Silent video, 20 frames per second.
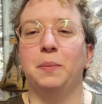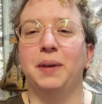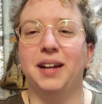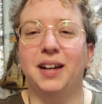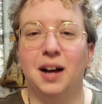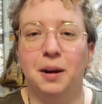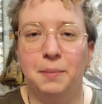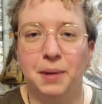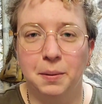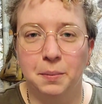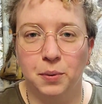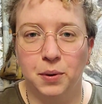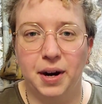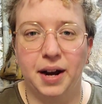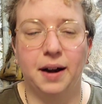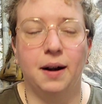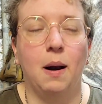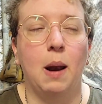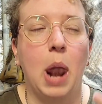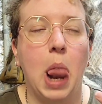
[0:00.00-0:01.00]
my God, my
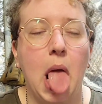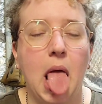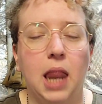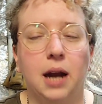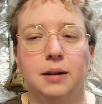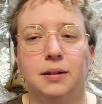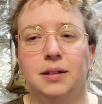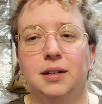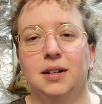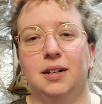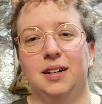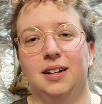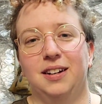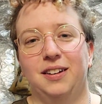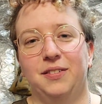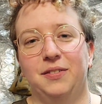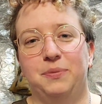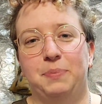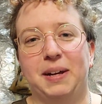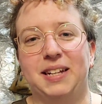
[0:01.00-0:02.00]
brain. Blech.
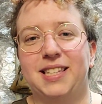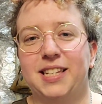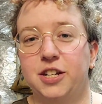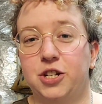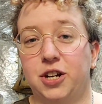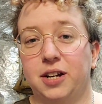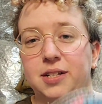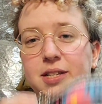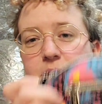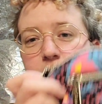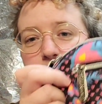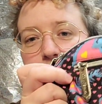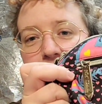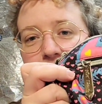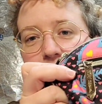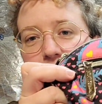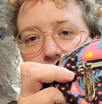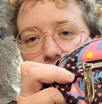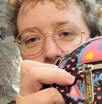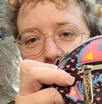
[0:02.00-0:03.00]
Betsy Johnson
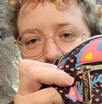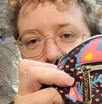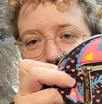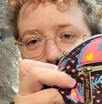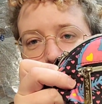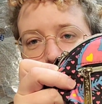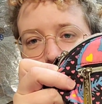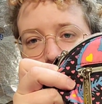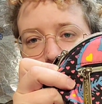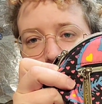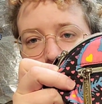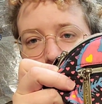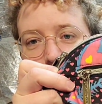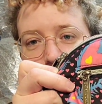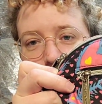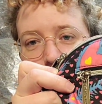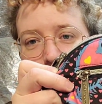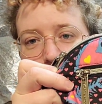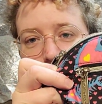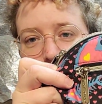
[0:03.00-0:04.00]
bag. And I just like,
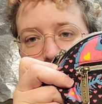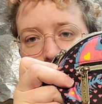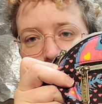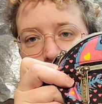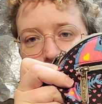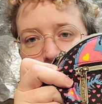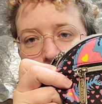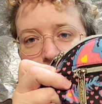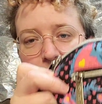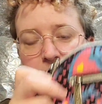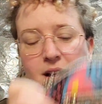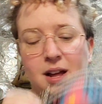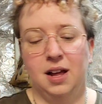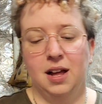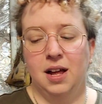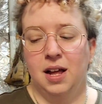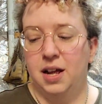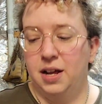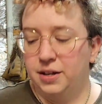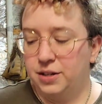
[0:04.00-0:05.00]

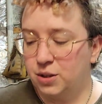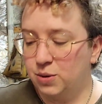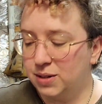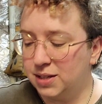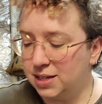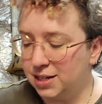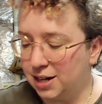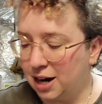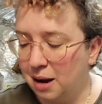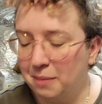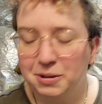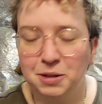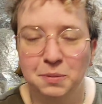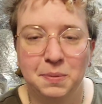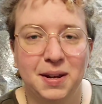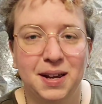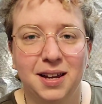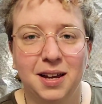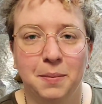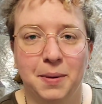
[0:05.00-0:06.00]
so it stopped
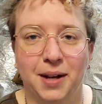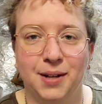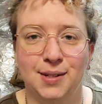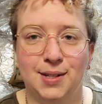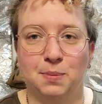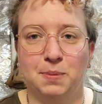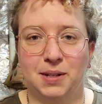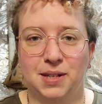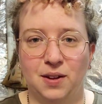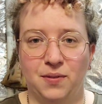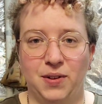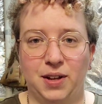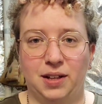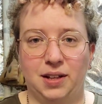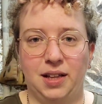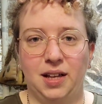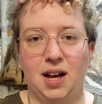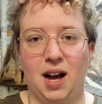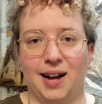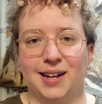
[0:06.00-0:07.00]
being about
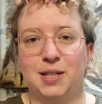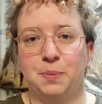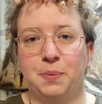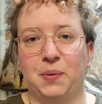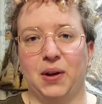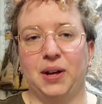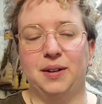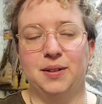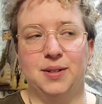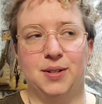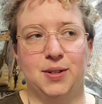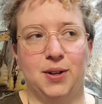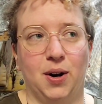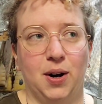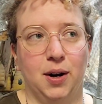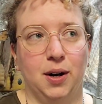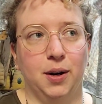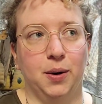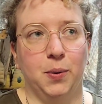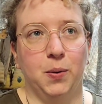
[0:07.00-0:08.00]
specifically cosplaying
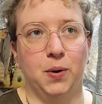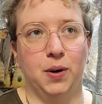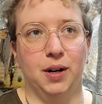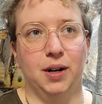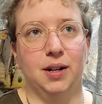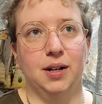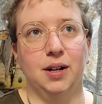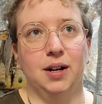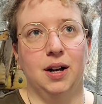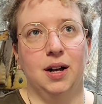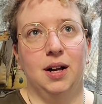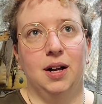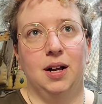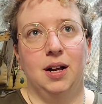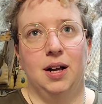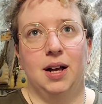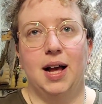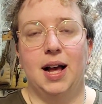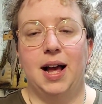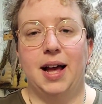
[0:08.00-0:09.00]
Star
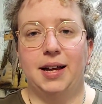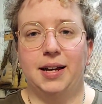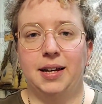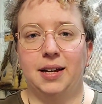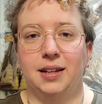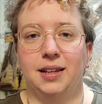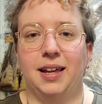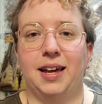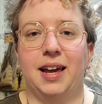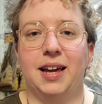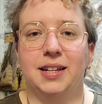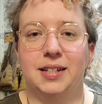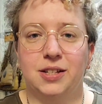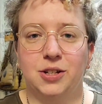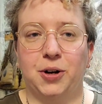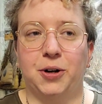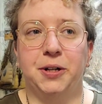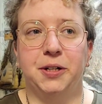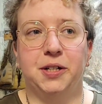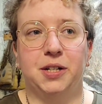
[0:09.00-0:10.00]
and like I
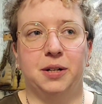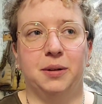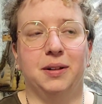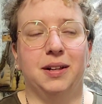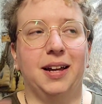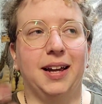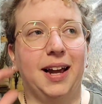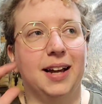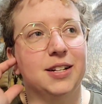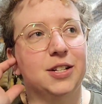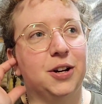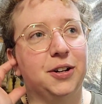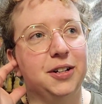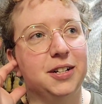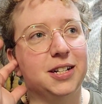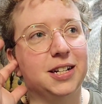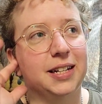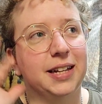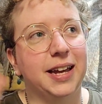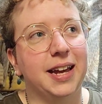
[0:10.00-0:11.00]
started
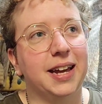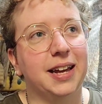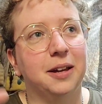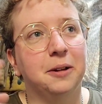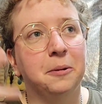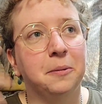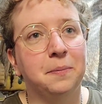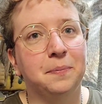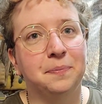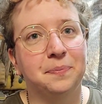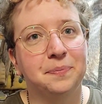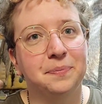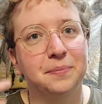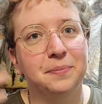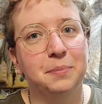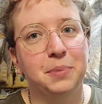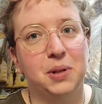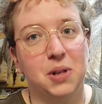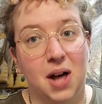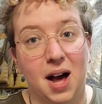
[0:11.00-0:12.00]
to like
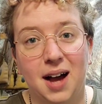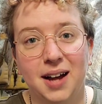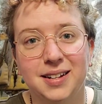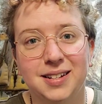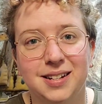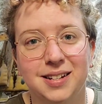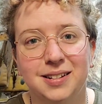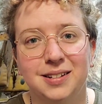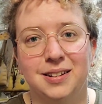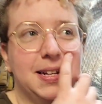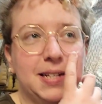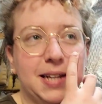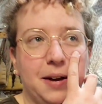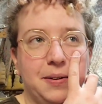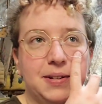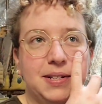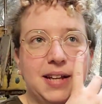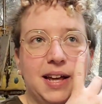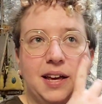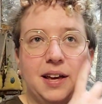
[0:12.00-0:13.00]
plot, because
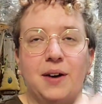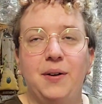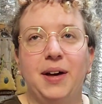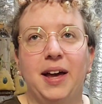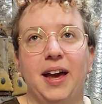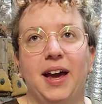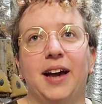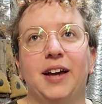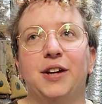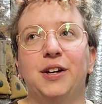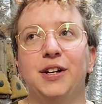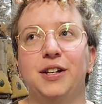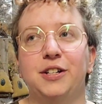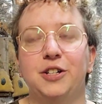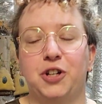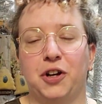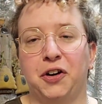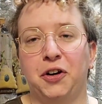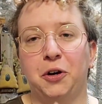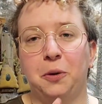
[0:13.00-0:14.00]
I was like, okay, I
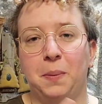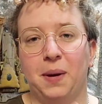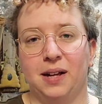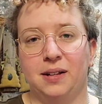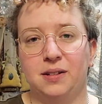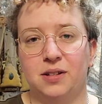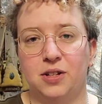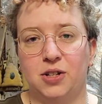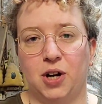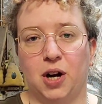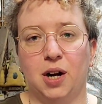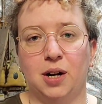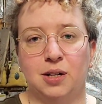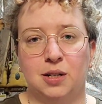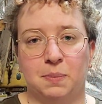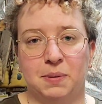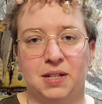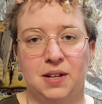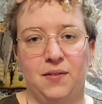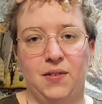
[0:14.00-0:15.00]
could gender bend Star
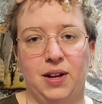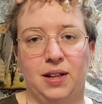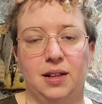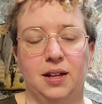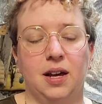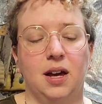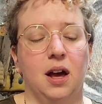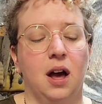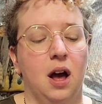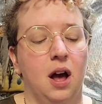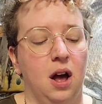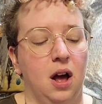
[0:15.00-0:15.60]
specifically,